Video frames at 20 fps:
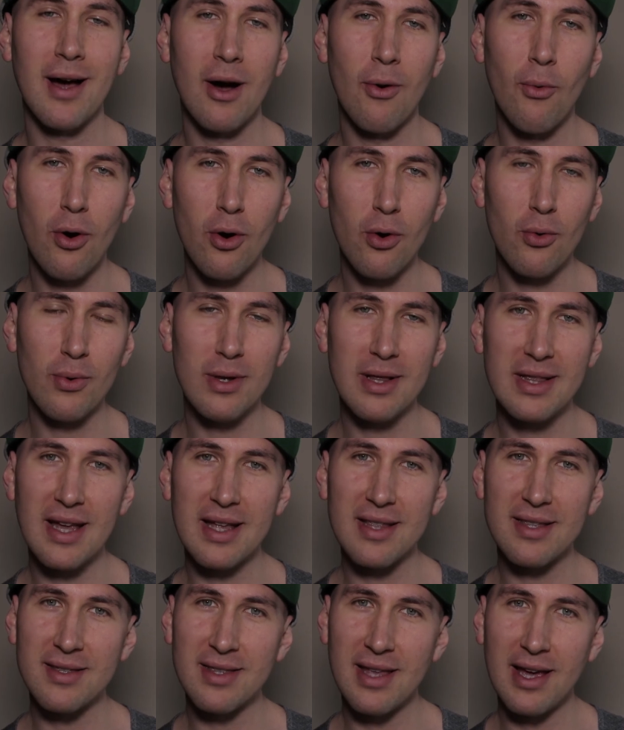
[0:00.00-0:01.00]
Along with
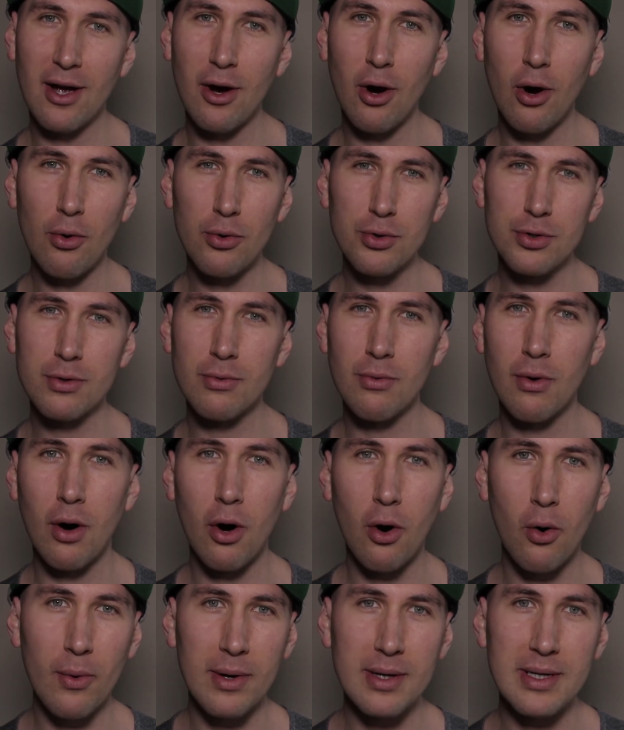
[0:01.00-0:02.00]
that, they also
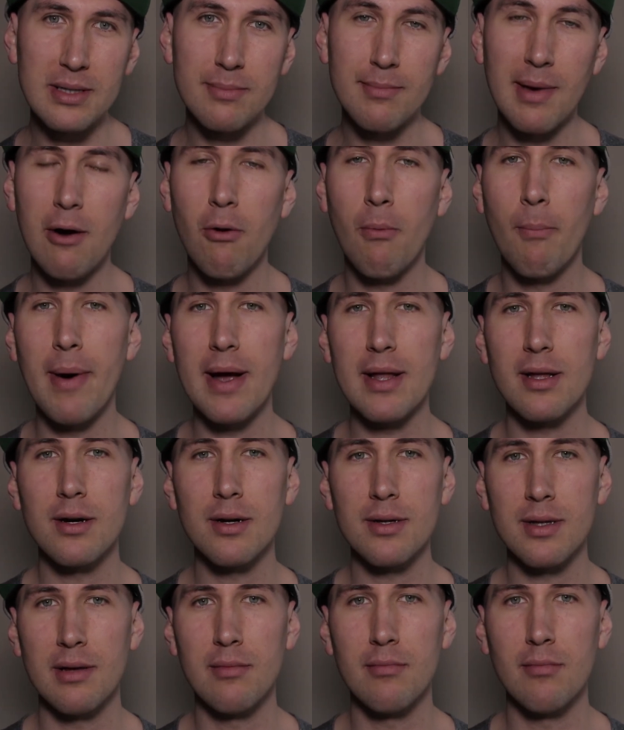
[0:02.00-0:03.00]
always smell better
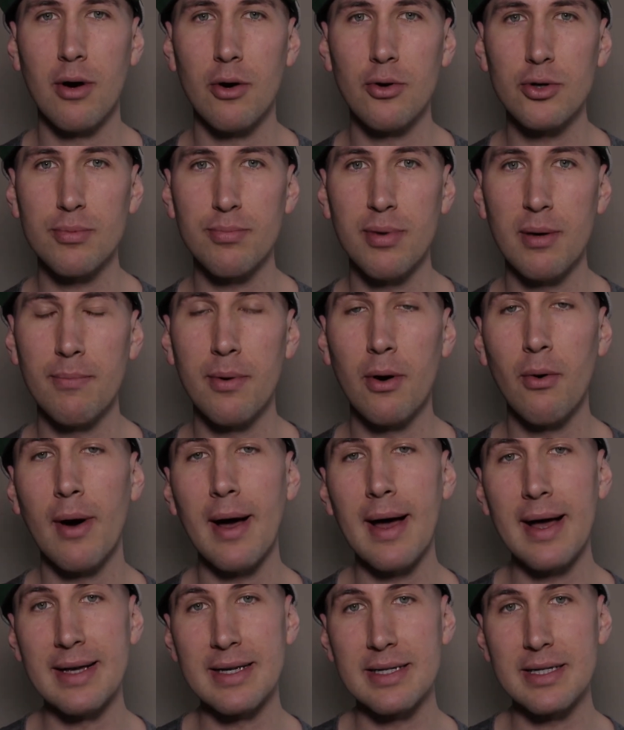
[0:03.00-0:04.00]
than most people
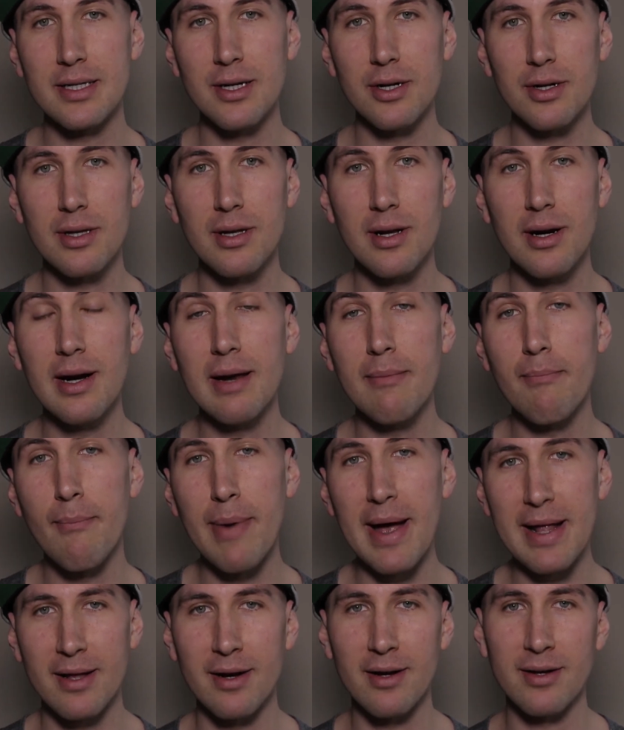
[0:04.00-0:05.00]
and certainly
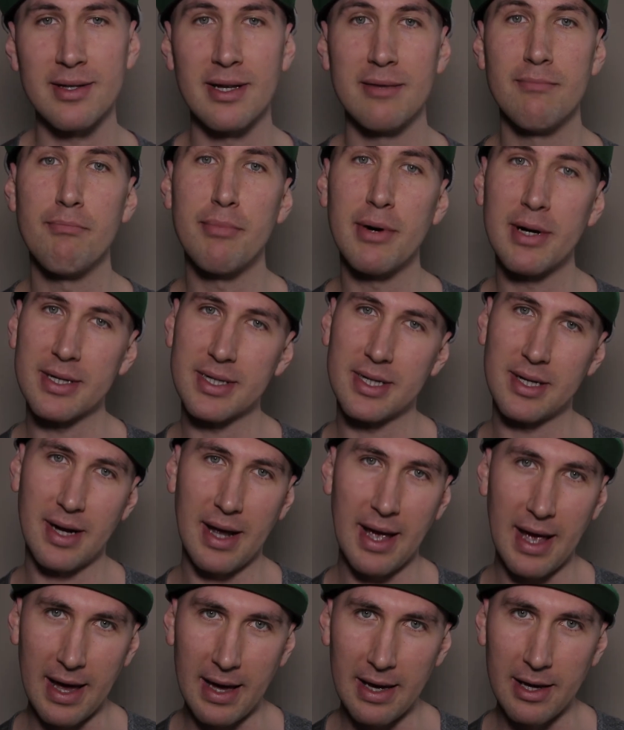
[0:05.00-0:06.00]
better than person
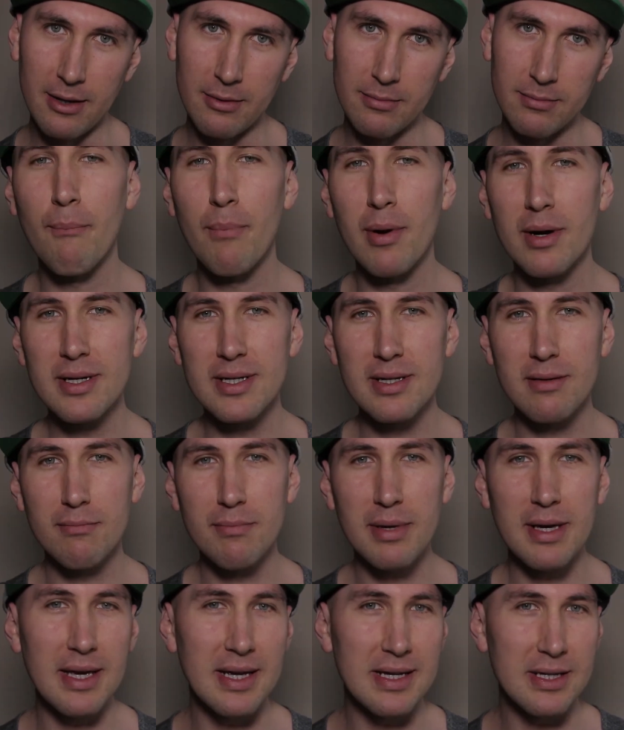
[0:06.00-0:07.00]
A. Person
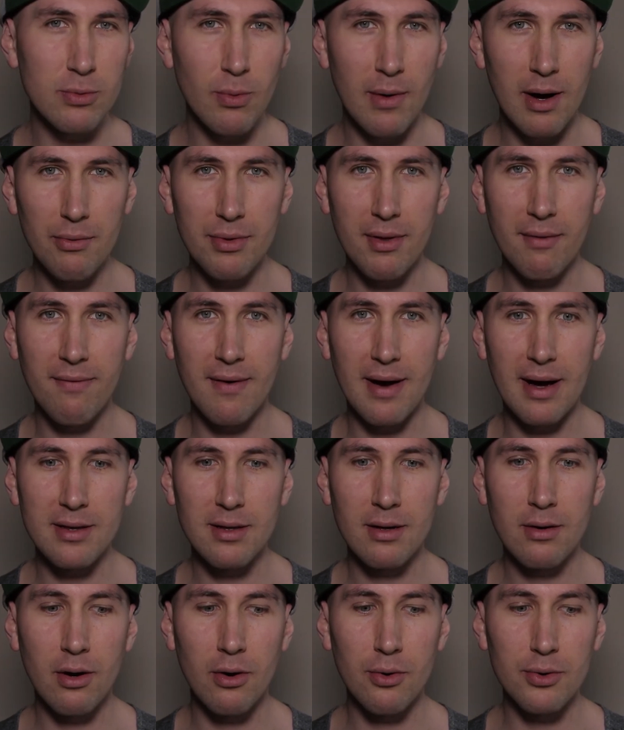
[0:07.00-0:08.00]
B has
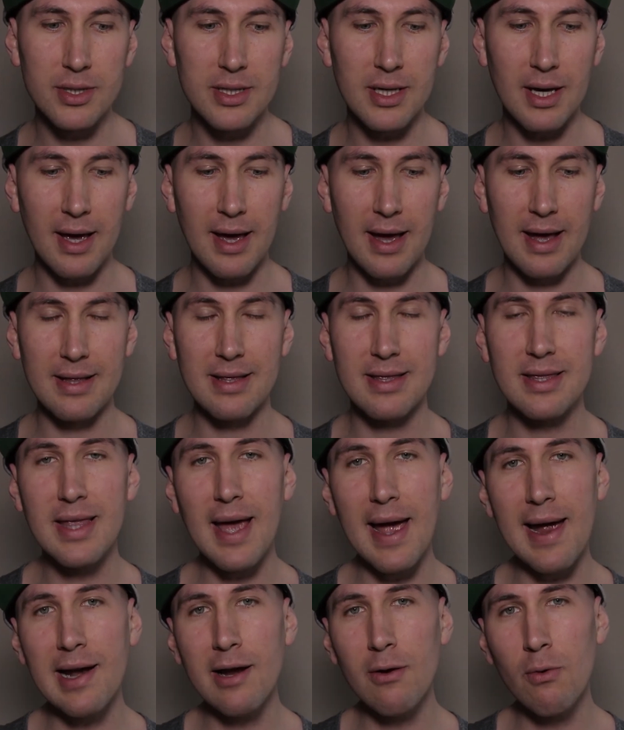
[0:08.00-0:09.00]
well-defined goals and
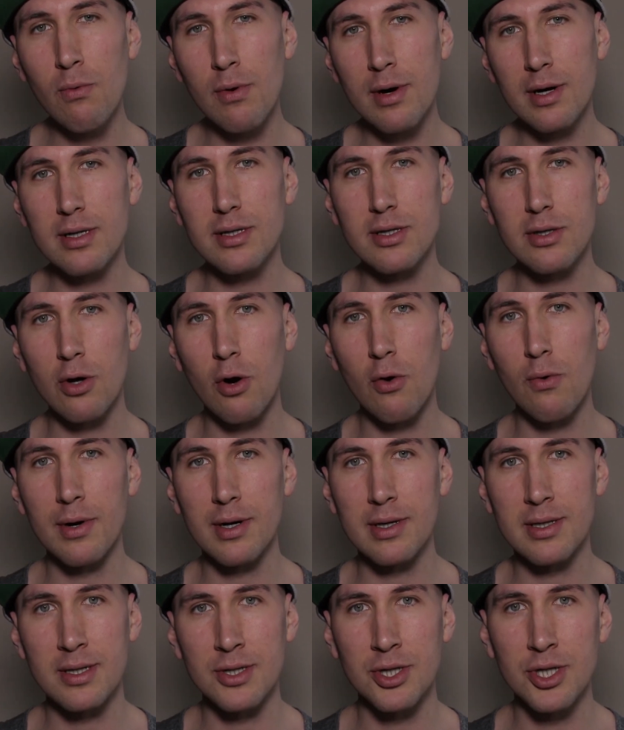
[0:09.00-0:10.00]
daily works
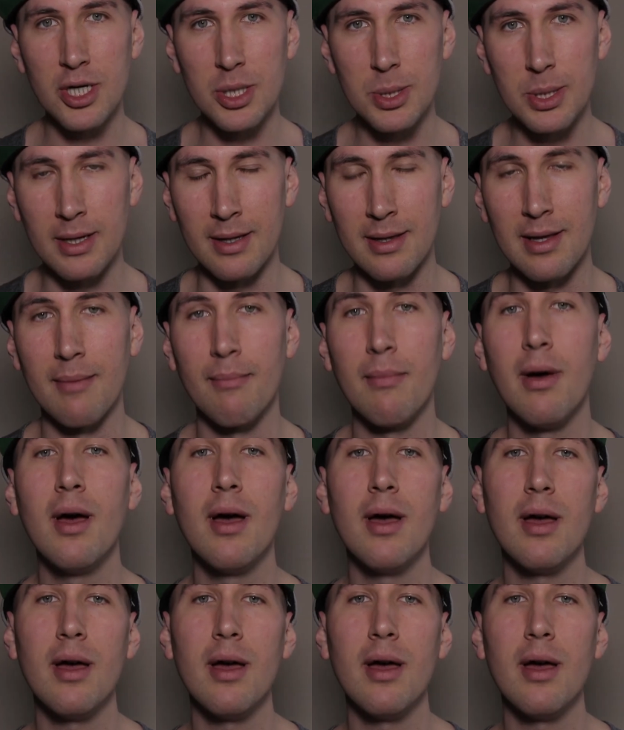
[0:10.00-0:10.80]
towards achieving them.